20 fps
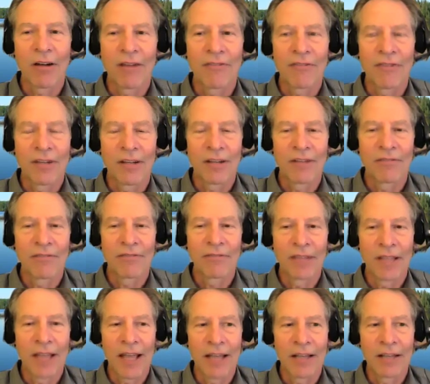off enough
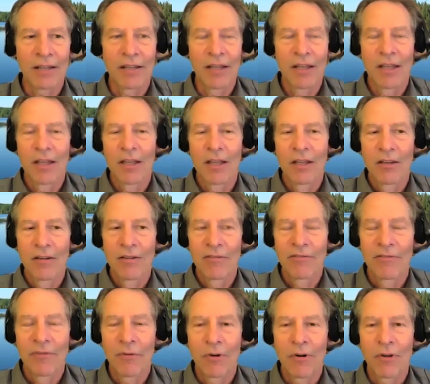light
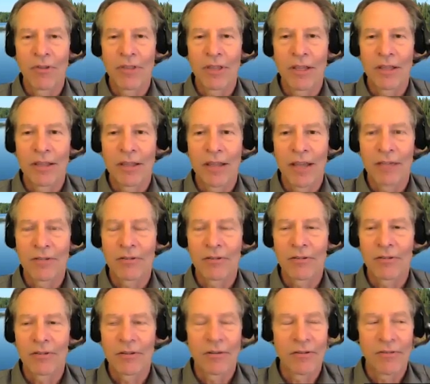for the
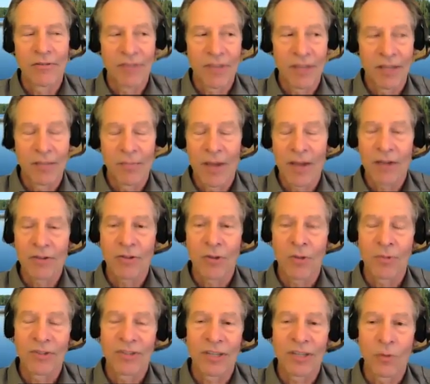laser or the
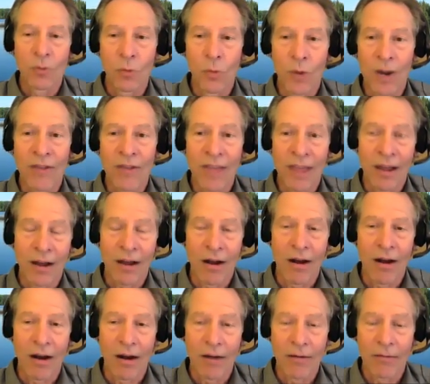microscope to see where they
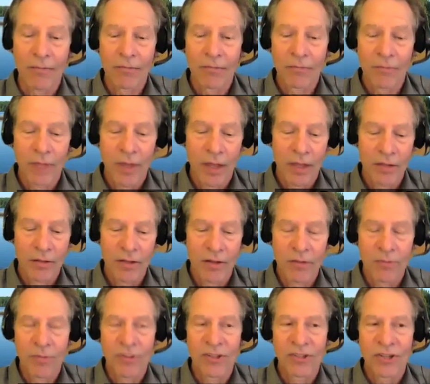are and
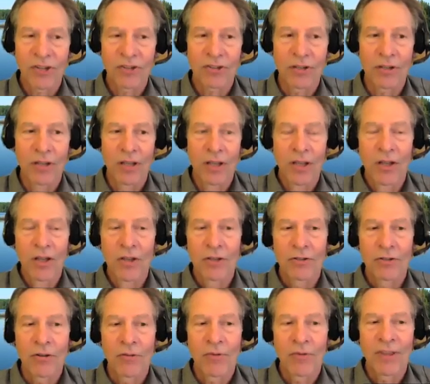their position.
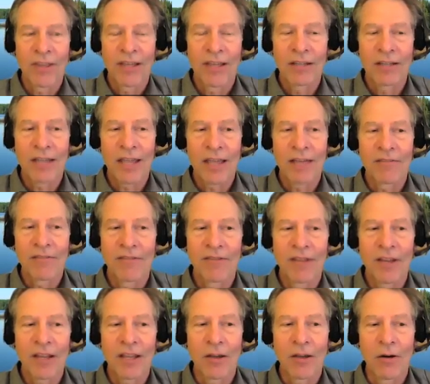So if we then take a
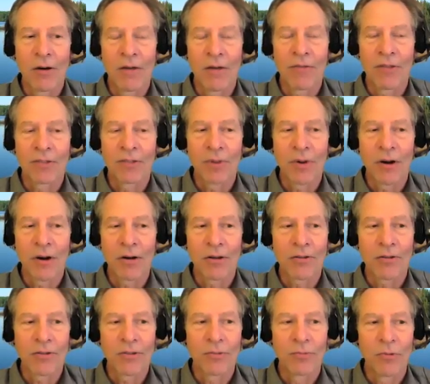video of these
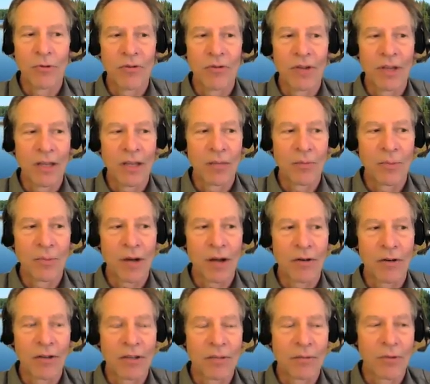particles moving in
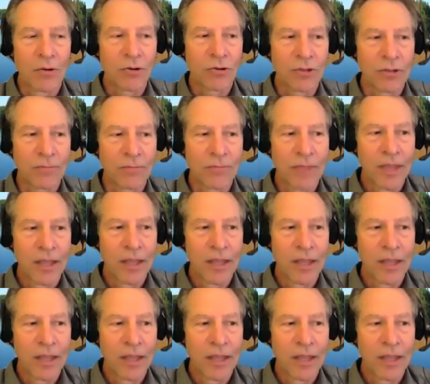Brownian motion,